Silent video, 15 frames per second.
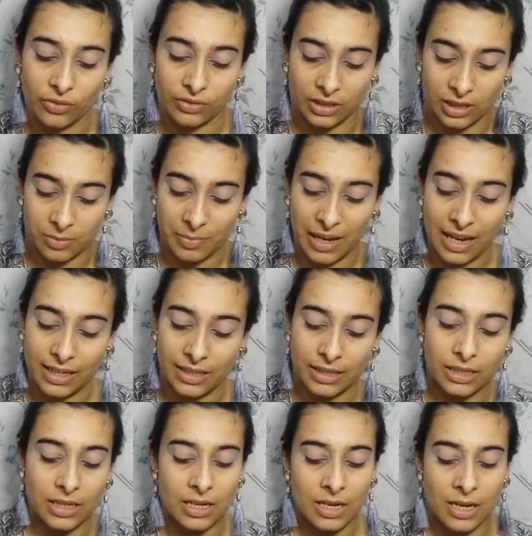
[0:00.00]
of this
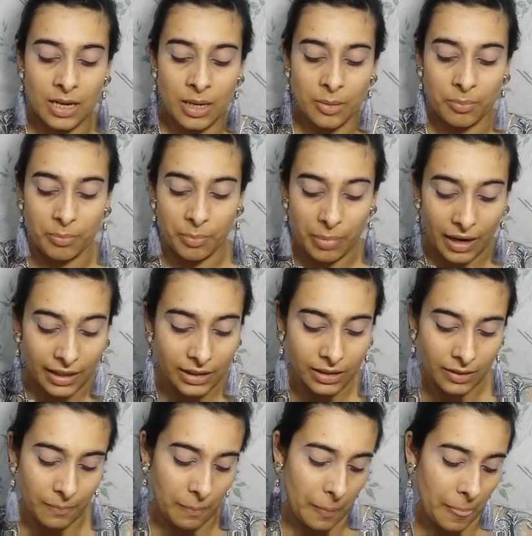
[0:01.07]
palette, but
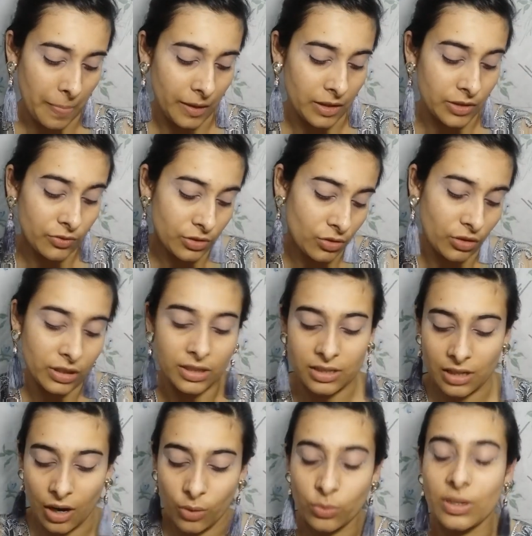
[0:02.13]
it was on
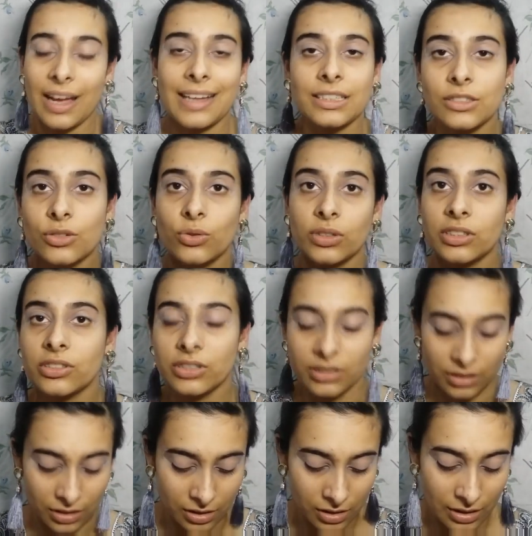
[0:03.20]
discount. I just couldn't
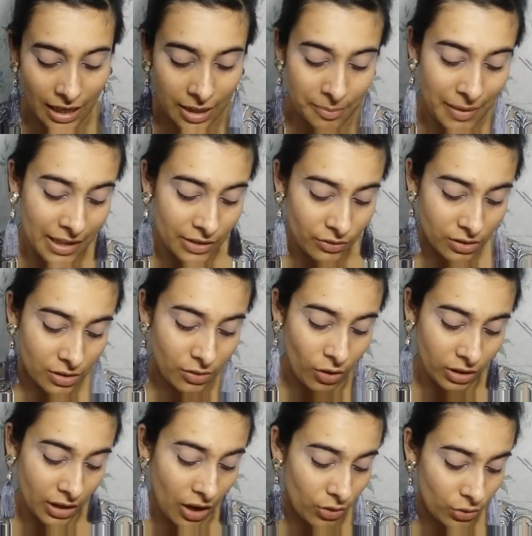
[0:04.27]
resist. That palette was
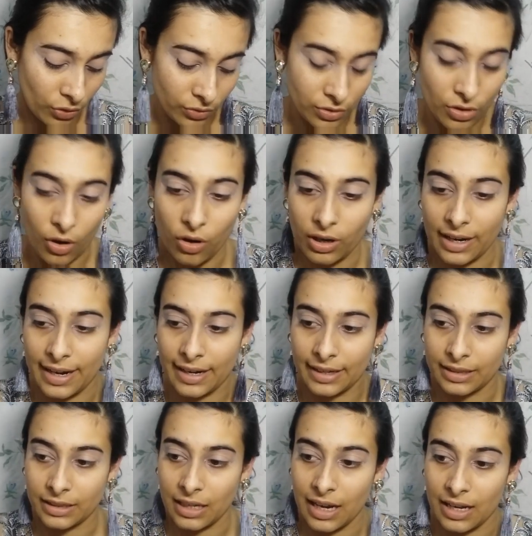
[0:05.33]
got out of stock,
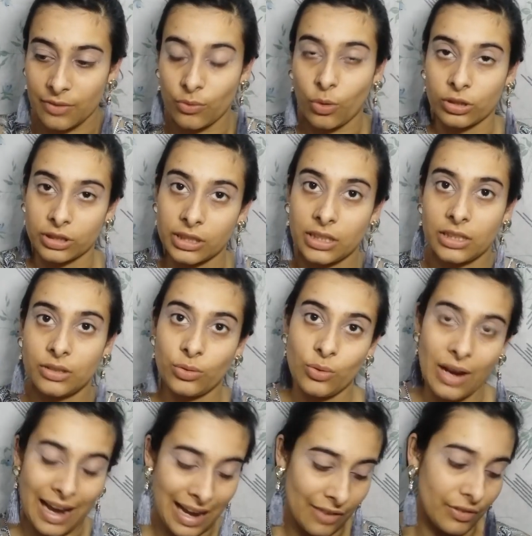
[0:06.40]
and I wanted to
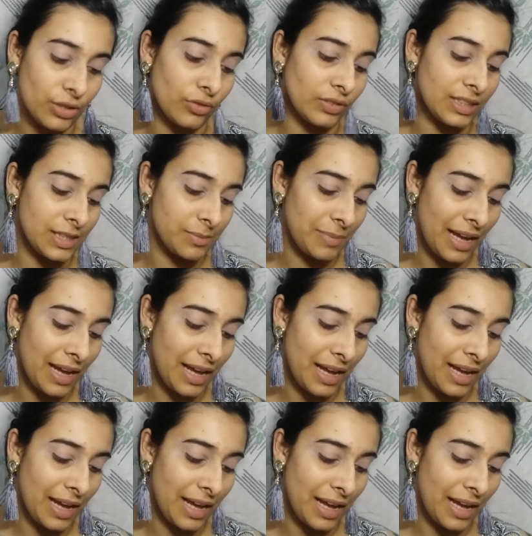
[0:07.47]
have one of these